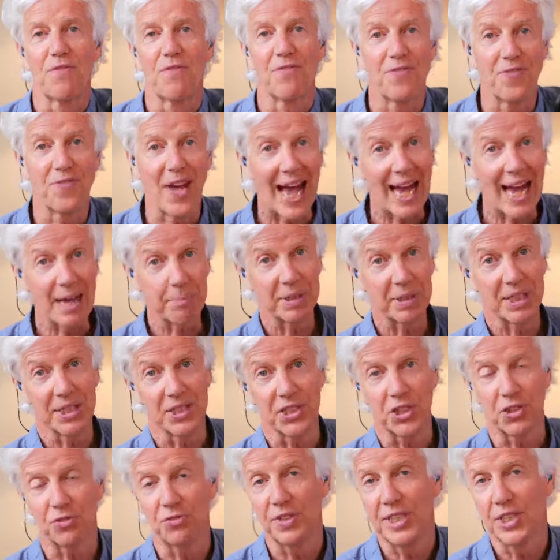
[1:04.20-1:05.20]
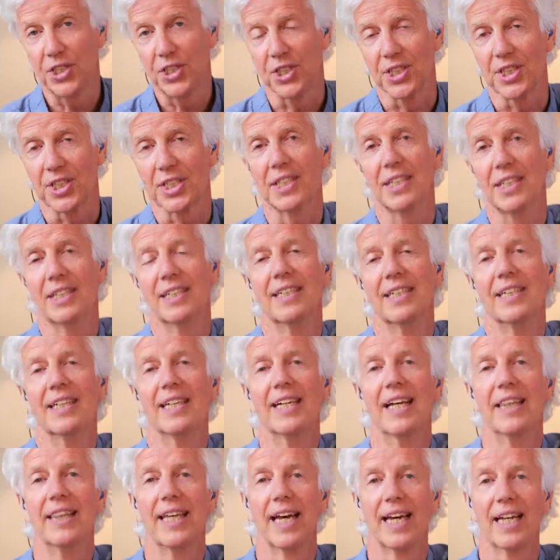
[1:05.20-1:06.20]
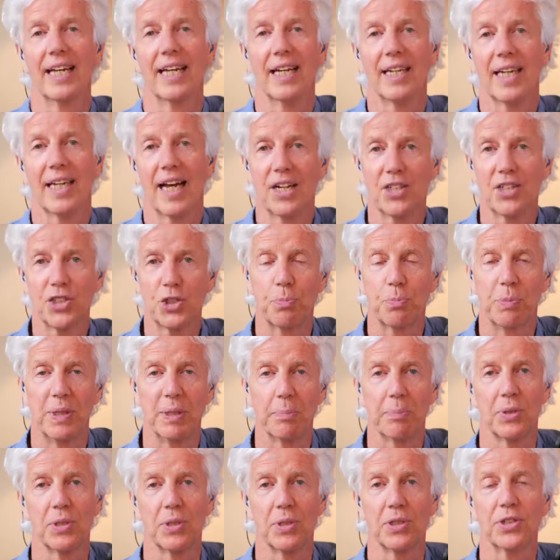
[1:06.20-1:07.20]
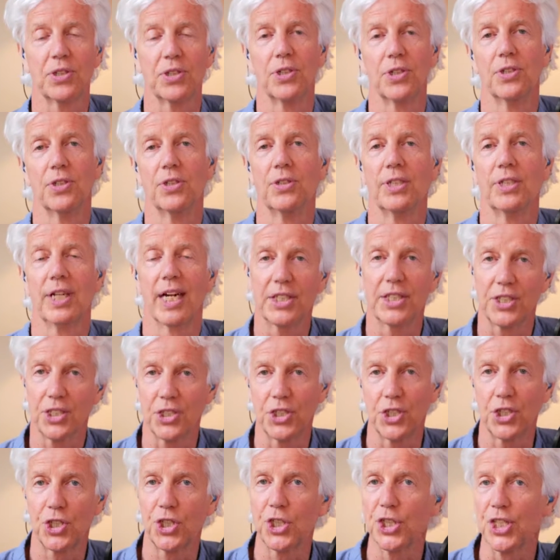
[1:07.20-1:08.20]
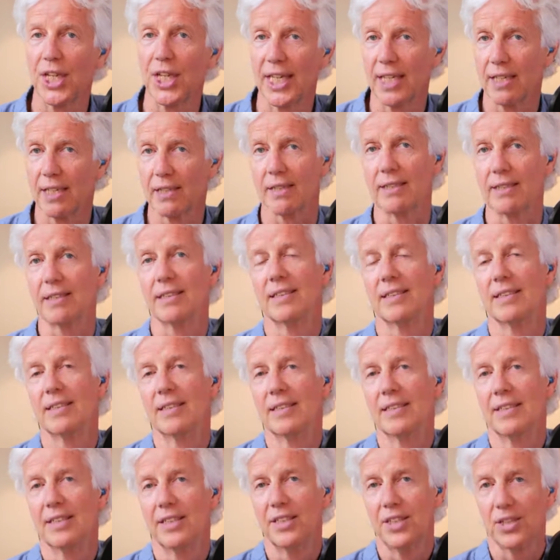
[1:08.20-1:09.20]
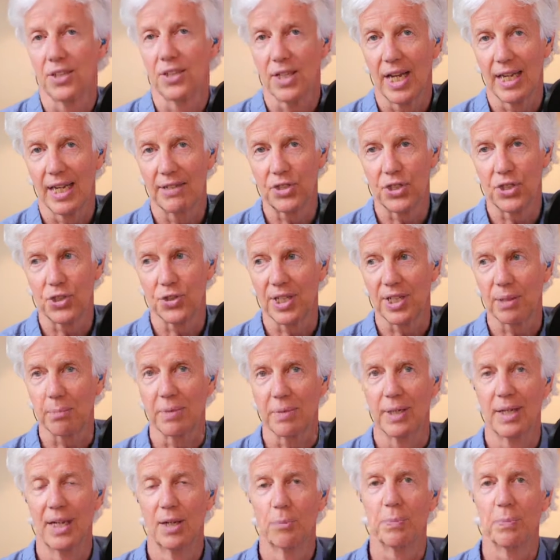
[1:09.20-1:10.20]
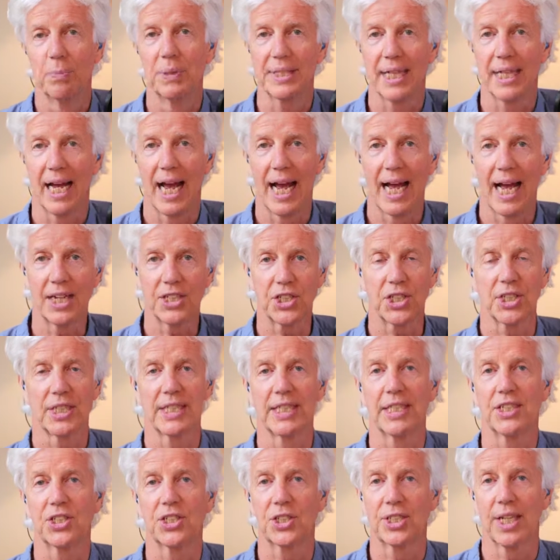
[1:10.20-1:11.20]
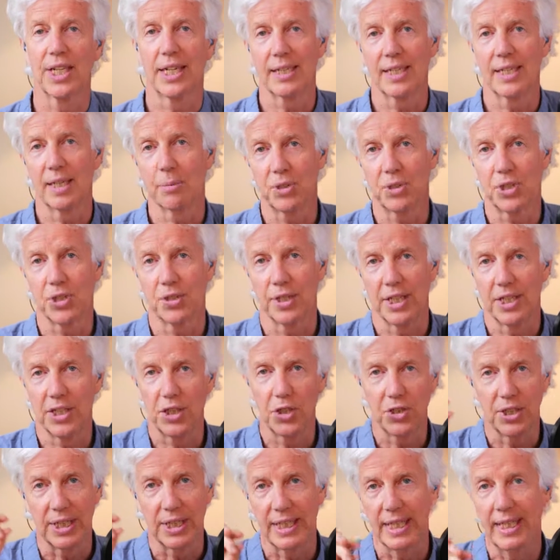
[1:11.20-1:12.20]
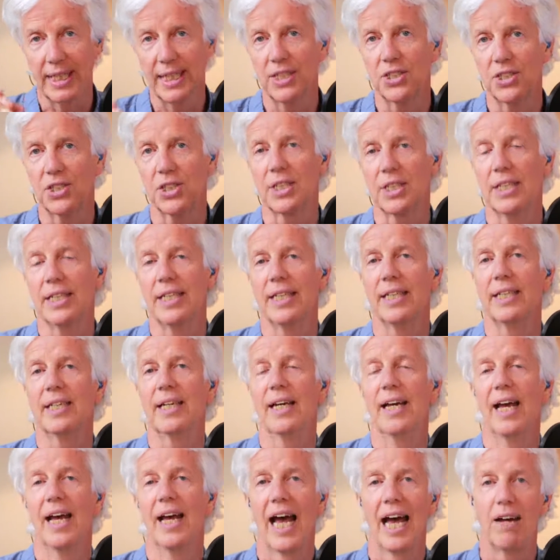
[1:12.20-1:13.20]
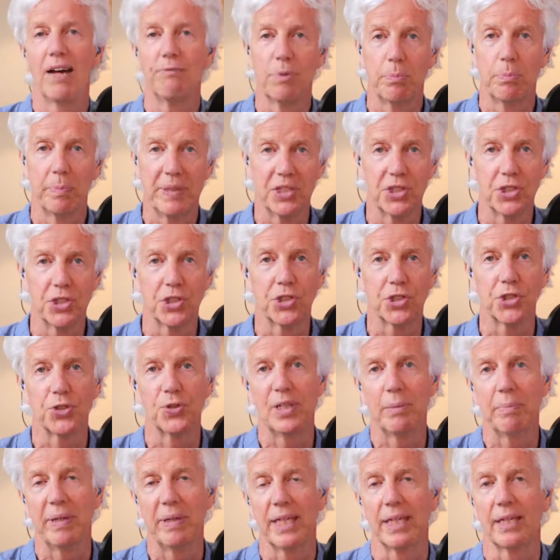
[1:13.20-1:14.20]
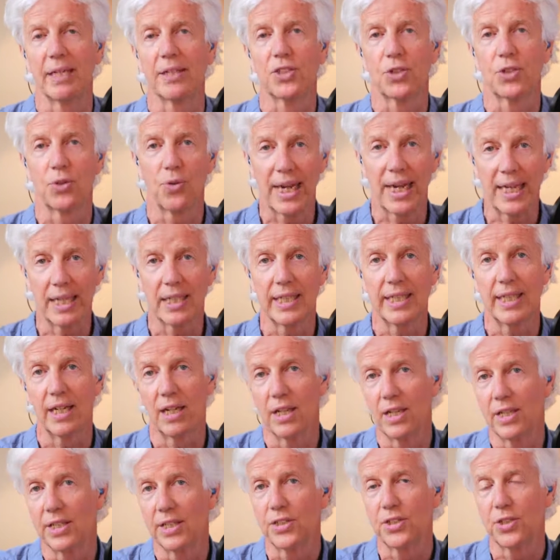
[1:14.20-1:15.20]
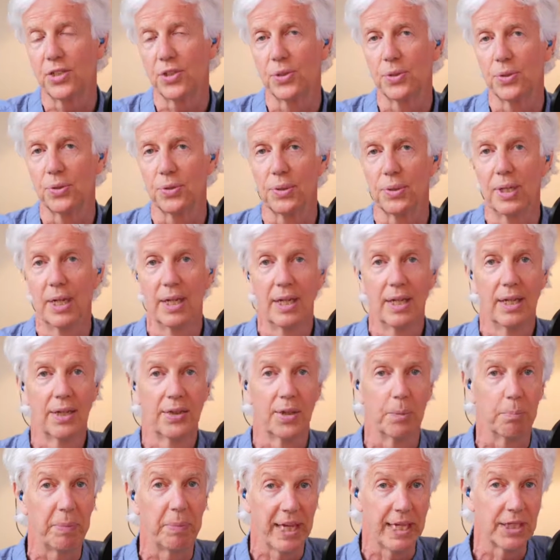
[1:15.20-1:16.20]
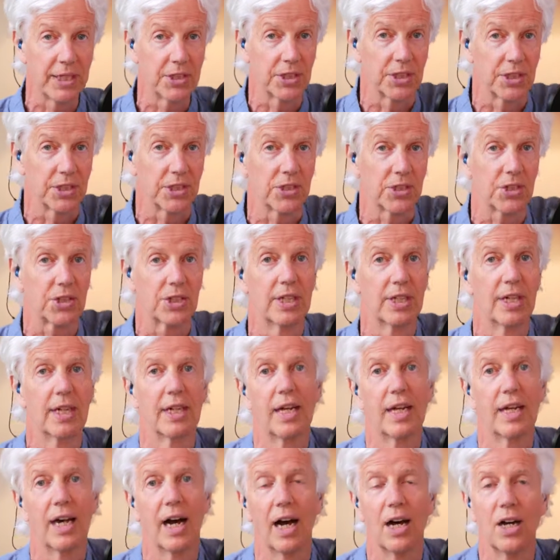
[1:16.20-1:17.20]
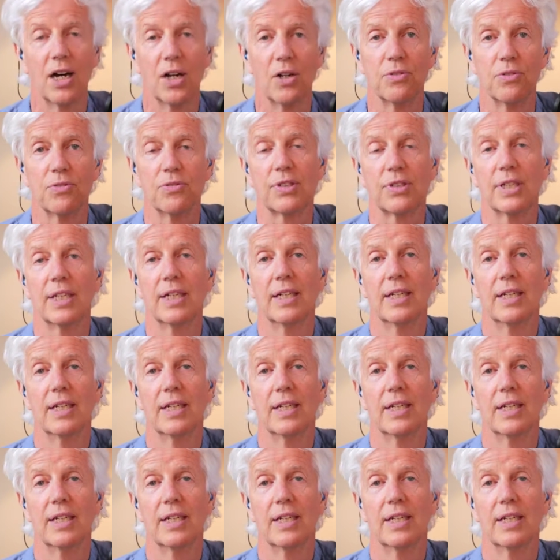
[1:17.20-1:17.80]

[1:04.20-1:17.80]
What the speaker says: fabulous feature that allows people to not just share your live stream, but to actually set it up so that you can easily have it be streaming directly onto the pages of